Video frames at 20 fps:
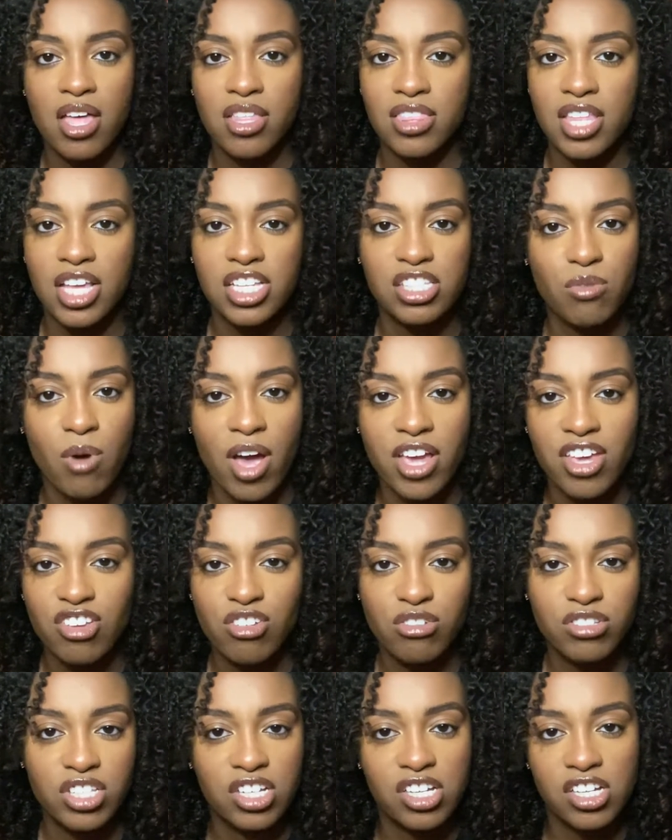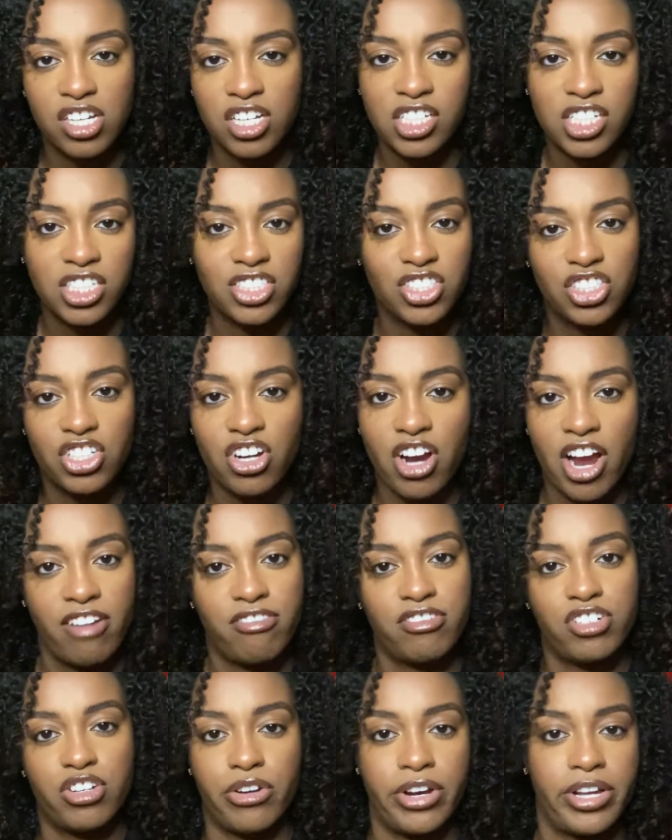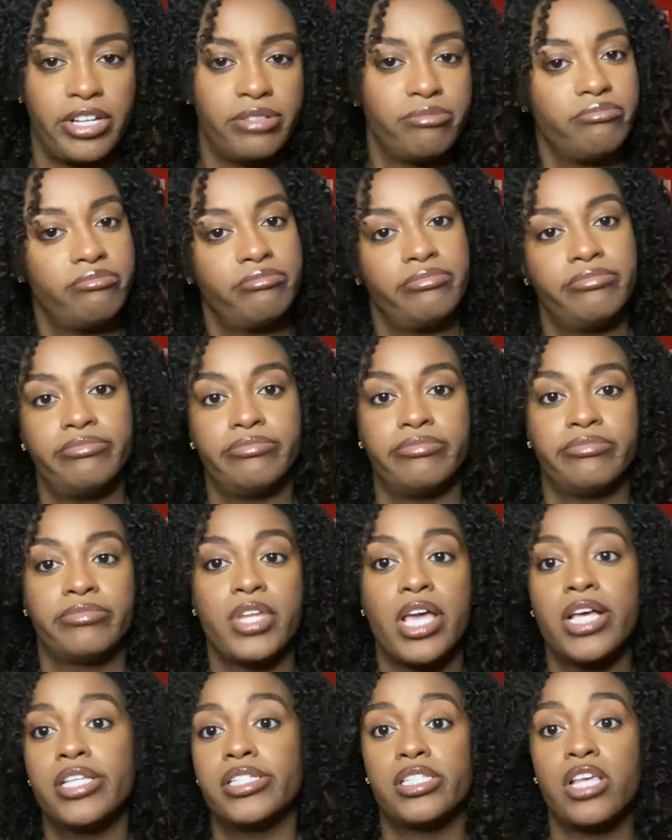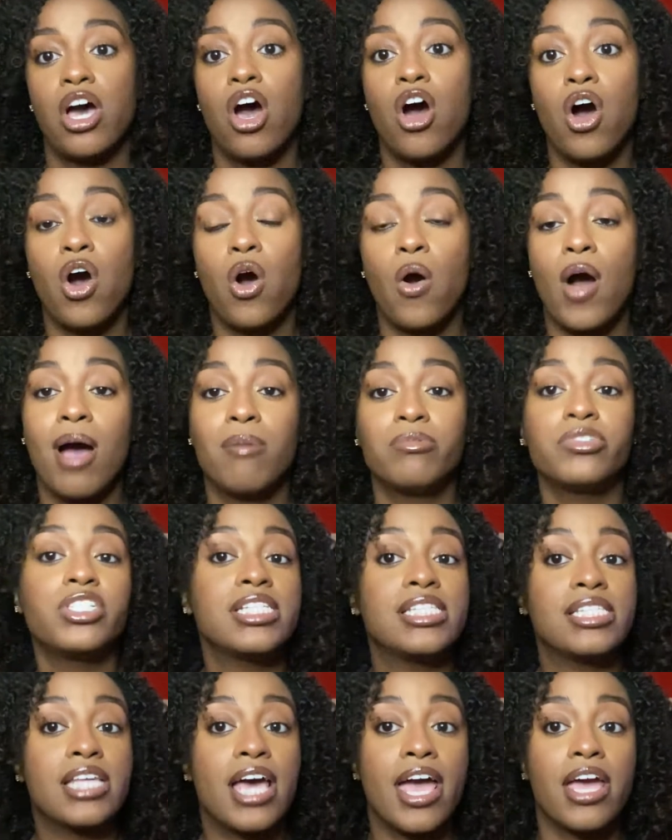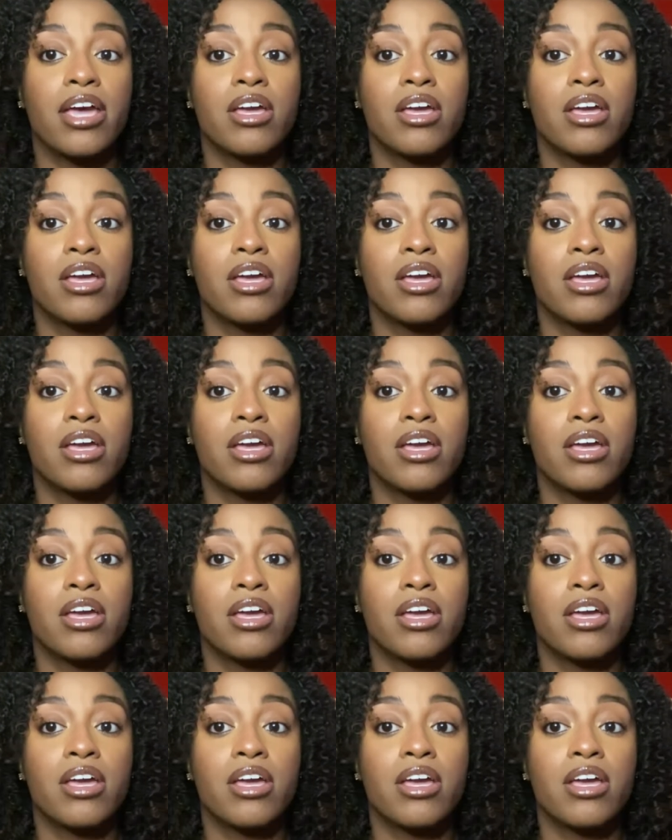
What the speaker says: that's why you use a good conditioner after it. So I'm just saying,